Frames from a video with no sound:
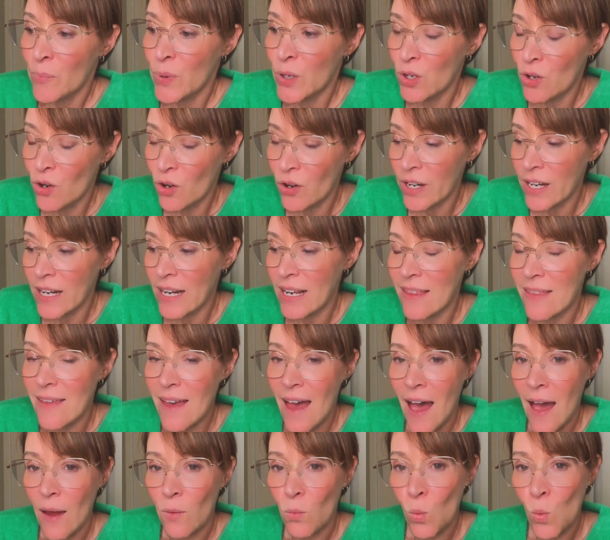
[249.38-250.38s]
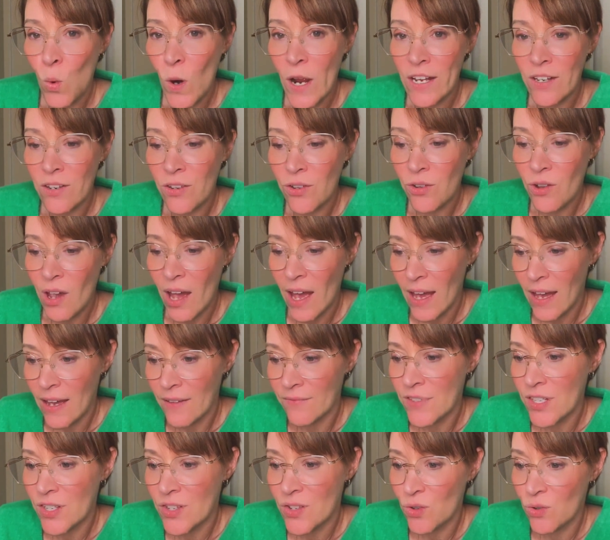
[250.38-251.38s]
But not only that, when you
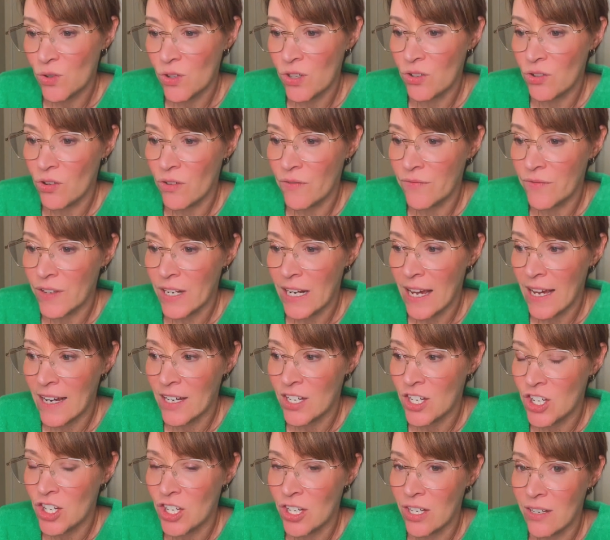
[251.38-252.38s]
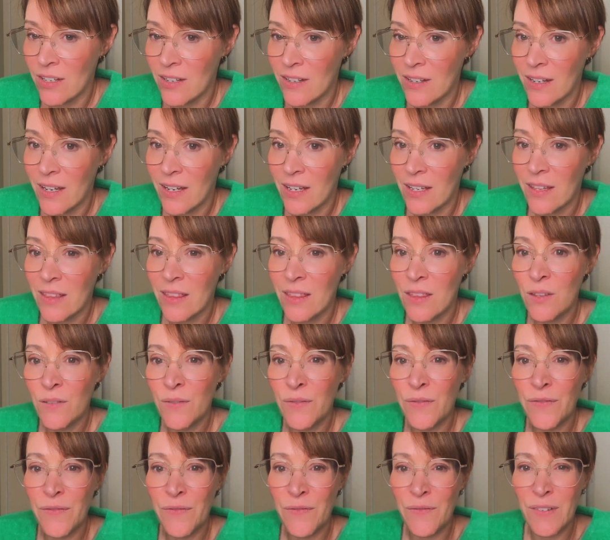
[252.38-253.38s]
have disordered ovulation,
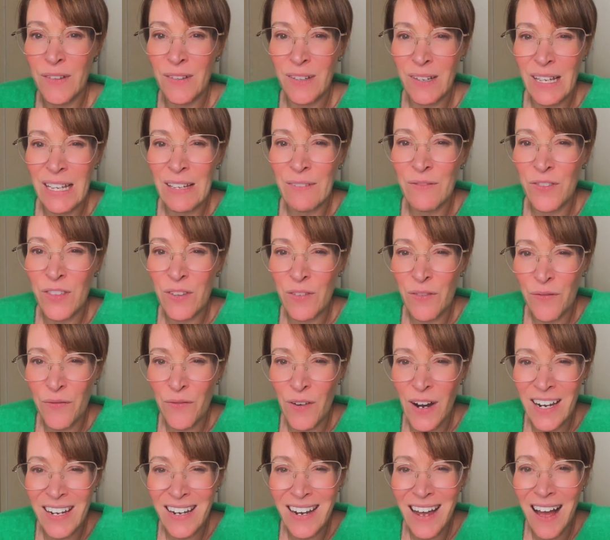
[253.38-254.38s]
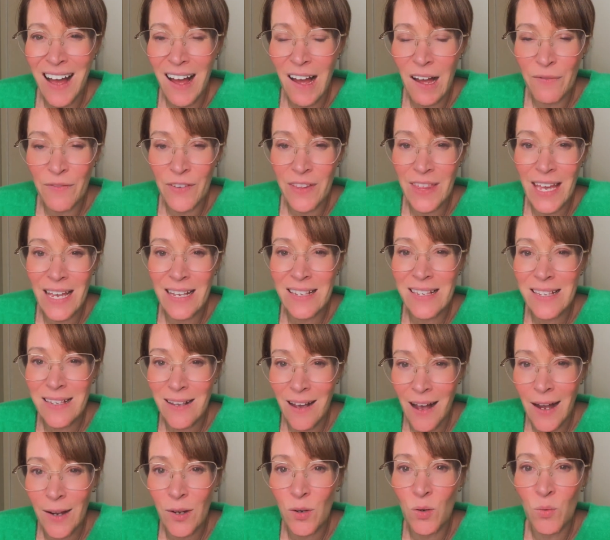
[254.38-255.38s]
if the front half of that
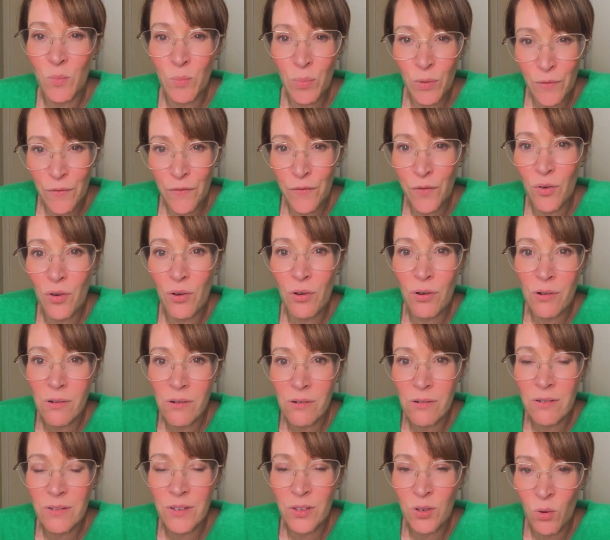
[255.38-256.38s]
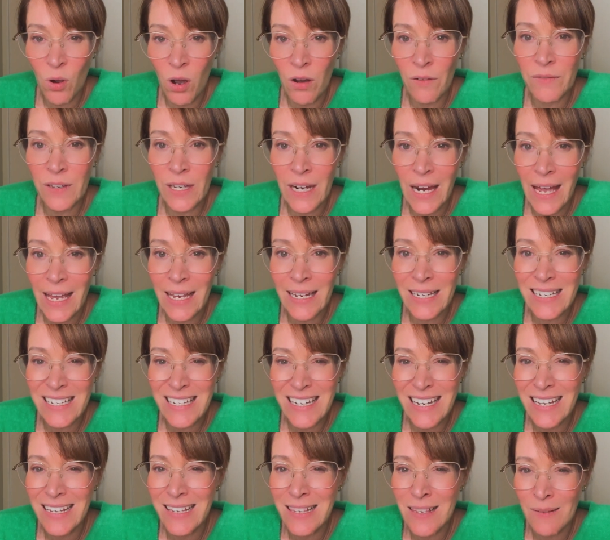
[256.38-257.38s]
cycle before you
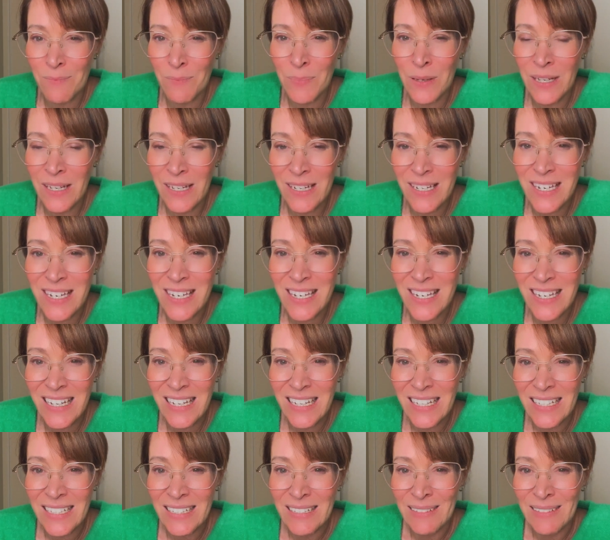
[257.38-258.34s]
ovulate is a bit